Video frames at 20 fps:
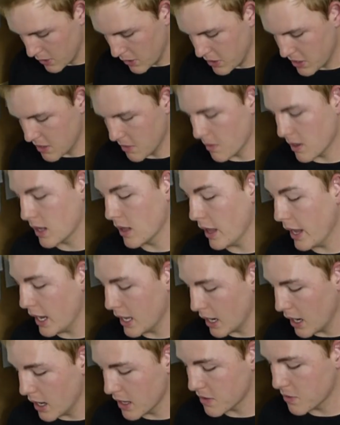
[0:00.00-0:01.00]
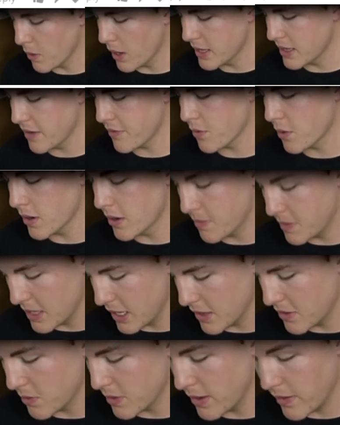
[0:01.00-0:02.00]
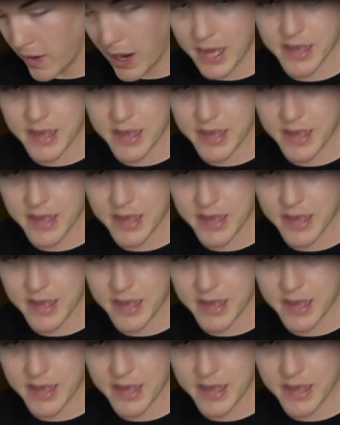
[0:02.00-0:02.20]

Lisa McLeod asks, why is everyone obsessed with their